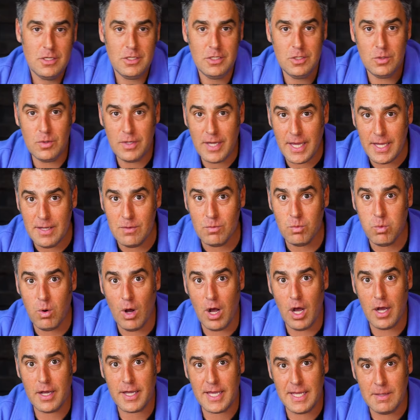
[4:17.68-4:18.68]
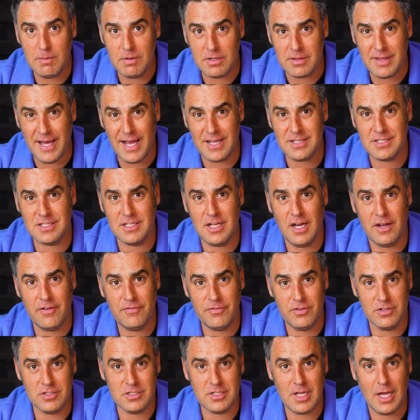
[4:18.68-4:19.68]
You keep working with that stuff
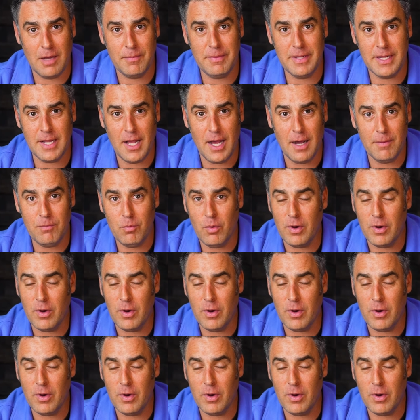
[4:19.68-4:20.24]
that's coming up.